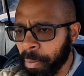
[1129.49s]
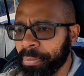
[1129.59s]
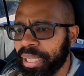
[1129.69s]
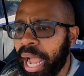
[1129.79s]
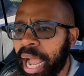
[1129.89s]

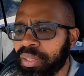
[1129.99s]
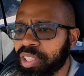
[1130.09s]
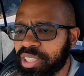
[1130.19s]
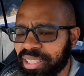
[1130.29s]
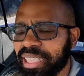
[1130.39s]
behind
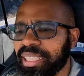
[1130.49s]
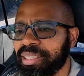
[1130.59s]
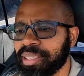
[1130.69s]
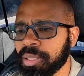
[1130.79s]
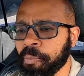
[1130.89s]
the
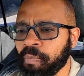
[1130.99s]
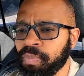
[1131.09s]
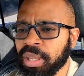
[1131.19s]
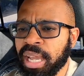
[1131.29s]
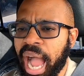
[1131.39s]
scenes
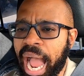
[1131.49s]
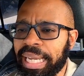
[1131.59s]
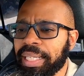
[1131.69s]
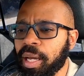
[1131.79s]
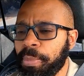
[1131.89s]
I
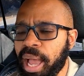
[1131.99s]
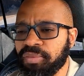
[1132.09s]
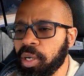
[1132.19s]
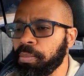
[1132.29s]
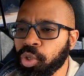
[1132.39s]
end up
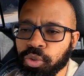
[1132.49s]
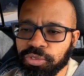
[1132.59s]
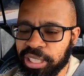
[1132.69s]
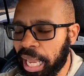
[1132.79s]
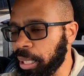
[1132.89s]
having to
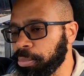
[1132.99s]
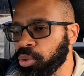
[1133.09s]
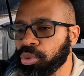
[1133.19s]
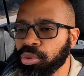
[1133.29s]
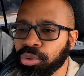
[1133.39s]
move
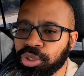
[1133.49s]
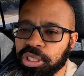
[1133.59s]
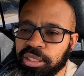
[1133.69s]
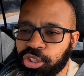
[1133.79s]
tables and